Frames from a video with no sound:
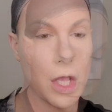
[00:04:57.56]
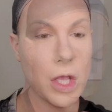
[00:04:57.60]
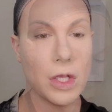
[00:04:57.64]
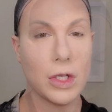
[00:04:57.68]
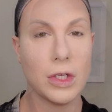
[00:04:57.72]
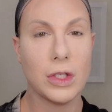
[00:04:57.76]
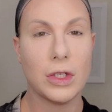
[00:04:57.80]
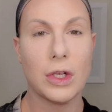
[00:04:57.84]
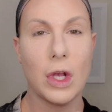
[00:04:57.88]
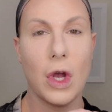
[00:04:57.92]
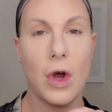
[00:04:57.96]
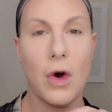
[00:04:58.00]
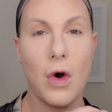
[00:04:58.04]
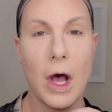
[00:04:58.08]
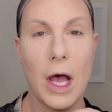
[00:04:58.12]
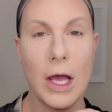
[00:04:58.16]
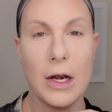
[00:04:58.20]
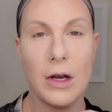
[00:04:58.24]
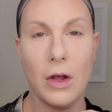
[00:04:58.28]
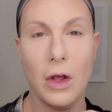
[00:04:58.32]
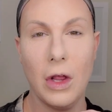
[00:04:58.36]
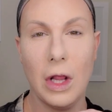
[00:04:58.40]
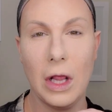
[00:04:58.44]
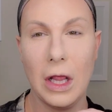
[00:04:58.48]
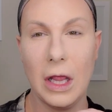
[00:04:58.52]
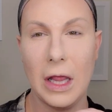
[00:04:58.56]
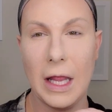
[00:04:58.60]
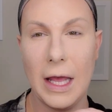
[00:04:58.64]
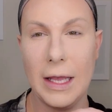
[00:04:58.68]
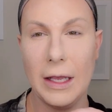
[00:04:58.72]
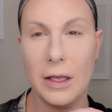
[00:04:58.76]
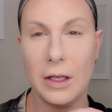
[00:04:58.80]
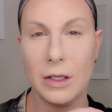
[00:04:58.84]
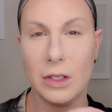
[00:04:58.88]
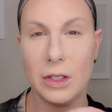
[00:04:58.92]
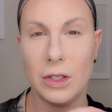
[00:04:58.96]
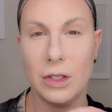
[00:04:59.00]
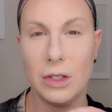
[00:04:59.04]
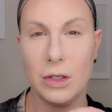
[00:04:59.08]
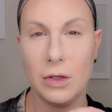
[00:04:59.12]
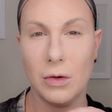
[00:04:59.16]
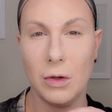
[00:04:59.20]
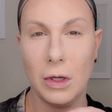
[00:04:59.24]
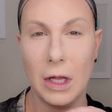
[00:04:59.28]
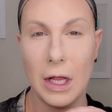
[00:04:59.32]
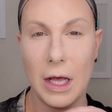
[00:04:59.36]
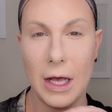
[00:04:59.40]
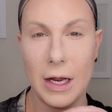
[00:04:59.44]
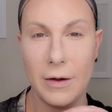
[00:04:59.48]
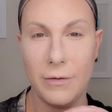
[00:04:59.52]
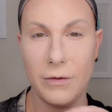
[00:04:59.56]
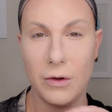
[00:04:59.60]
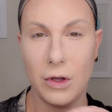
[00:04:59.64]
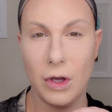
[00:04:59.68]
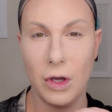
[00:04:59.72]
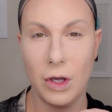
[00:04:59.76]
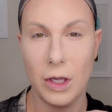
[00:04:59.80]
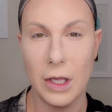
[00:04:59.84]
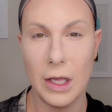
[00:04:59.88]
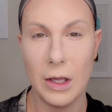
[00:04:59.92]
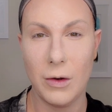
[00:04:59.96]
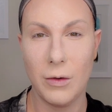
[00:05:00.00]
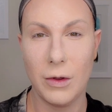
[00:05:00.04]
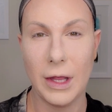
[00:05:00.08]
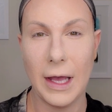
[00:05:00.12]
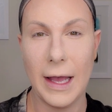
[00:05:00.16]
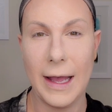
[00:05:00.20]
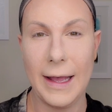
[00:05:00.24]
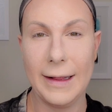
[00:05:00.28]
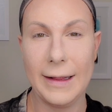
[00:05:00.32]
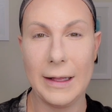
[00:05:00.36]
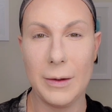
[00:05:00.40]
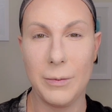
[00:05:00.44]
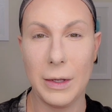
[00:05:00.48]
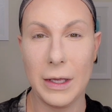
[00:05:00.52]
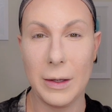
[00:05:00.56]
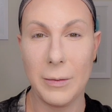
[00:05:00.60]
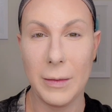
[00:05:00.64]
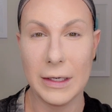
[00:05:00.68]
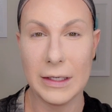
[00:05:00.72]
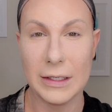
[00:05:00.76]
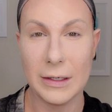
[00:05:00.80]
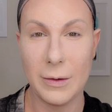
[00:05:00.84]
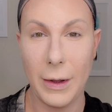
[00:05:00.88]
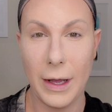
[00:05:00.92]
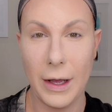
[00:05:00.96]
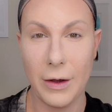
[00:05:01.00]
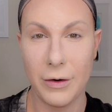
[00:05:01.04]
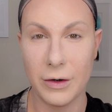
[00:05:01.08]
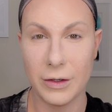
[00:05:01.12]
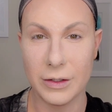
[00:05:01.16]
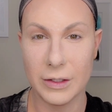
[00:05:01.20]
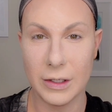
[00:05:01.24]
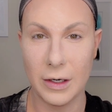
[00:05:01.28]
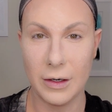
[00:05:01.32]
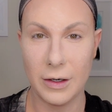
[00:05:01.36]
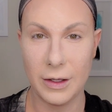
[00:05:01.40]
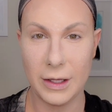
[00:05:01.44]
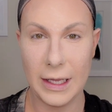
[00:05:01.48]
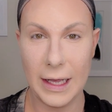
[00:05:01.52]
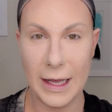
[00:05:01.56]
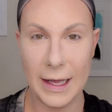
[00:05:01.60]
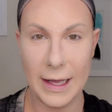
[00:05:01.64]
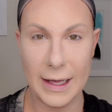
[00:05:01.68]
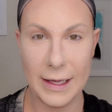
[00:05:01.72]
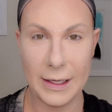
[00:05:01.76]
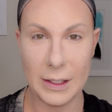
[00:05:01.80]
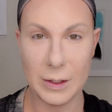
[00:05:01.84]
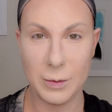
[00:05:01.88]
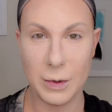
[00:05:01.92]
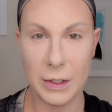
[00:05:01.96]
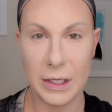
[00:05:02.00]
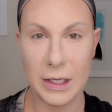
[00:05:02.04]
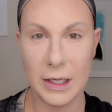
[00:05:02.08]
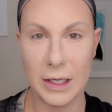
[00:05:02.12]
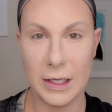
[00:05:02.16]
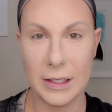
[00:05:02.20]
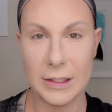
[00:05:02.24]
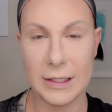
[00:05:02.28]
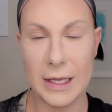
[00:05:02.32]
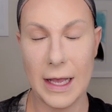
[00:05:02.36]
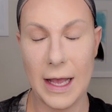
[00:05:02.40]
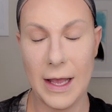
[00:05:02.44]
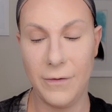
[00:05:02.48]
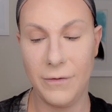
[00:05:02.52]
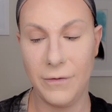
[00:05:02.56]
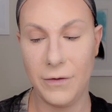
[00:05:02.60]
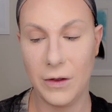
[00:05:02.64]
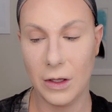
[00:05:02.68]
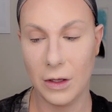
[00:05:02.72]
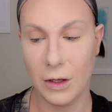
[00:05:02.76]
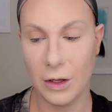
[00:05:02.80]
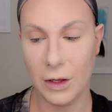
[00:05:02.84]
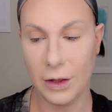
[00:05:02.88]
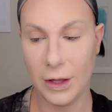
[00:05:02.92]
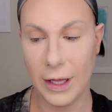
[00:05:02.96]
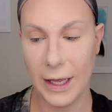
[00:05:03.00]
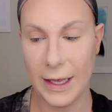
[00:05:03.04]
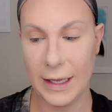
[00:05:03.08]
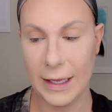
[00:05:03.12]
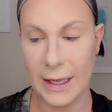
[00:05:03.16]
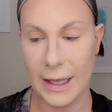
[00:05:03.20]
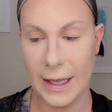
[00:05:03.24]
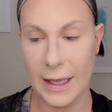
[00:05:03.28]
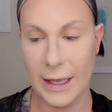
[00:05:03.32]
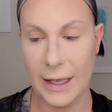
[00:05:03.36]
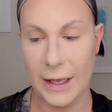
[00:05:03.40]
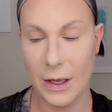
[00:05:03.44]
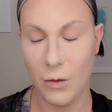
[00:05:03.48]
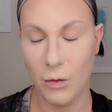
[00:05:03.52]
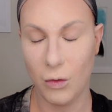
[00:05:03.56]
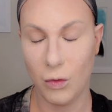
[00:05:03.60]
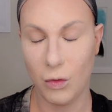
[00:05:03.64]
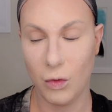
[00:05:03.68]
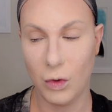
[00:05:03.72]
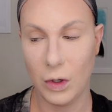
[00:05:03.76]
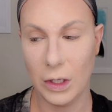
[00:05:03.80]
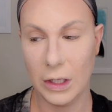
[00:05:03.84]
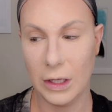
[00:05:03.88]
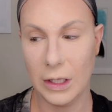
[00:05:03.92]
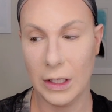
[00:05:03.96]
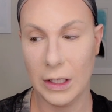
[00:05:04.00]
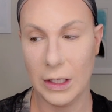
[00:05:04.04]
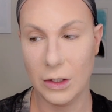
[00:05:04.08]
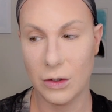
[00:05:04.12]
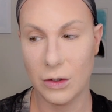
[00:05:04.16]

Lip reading: So I don't like to do a lot of cooking with highly pigmented powders under the eyes because I feel like it really